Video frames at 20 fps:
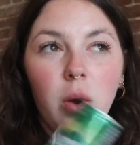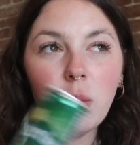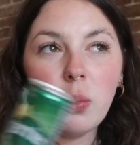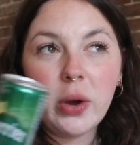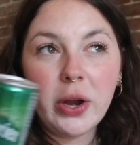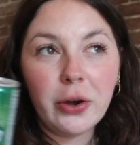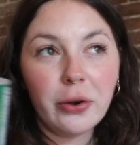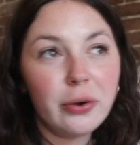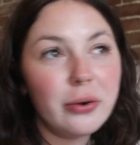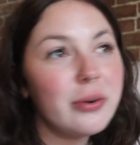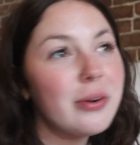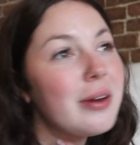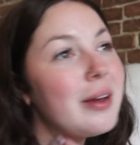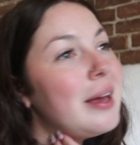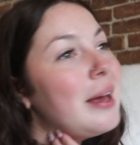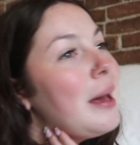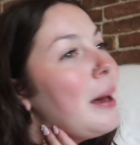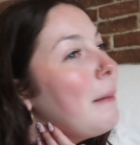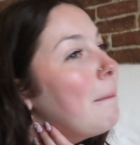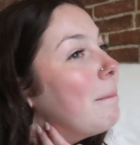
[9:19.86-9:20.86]
weird,
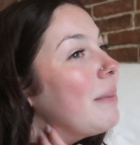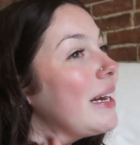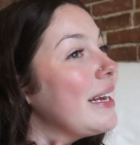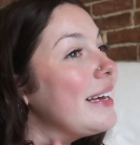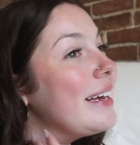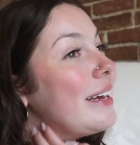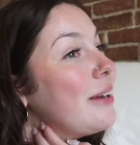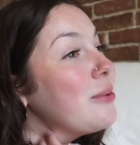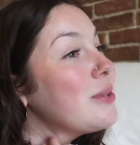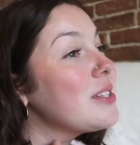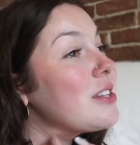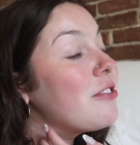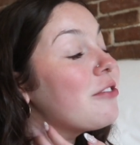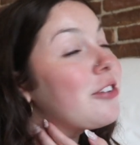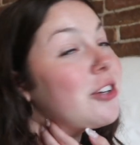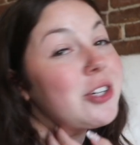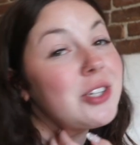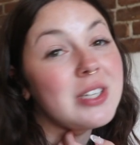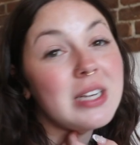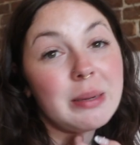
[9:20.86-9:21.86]
but it was the
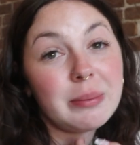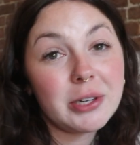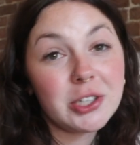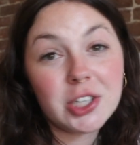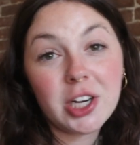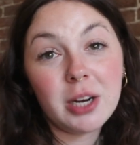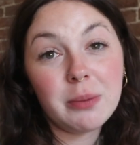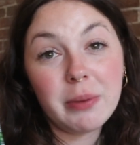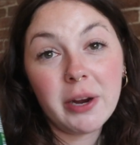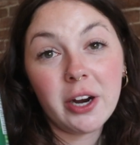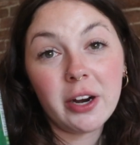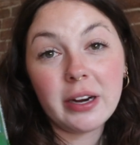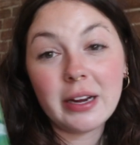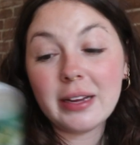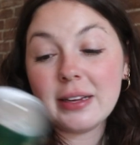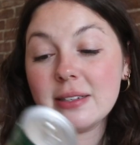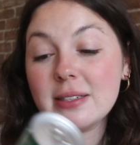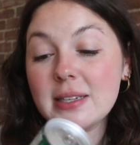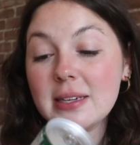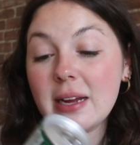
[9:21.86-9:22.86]
first time I tried
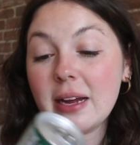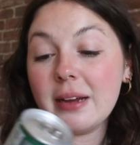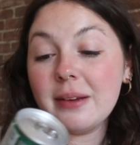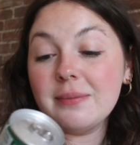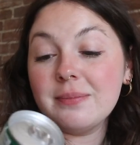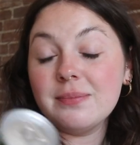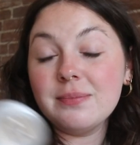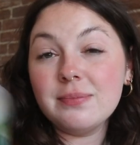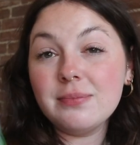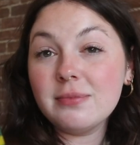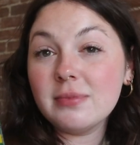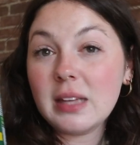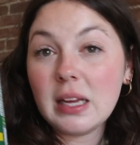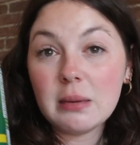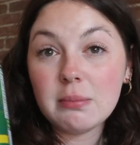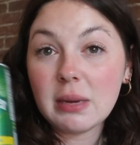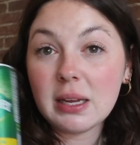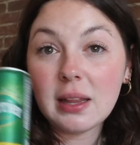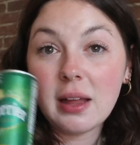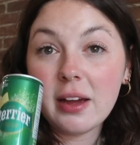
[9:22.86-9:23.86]
Perrier today
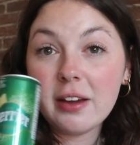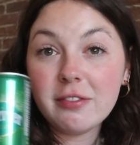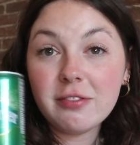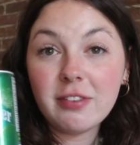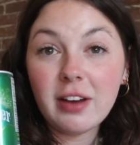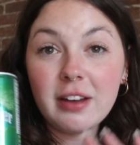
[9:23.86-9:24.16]
in my life.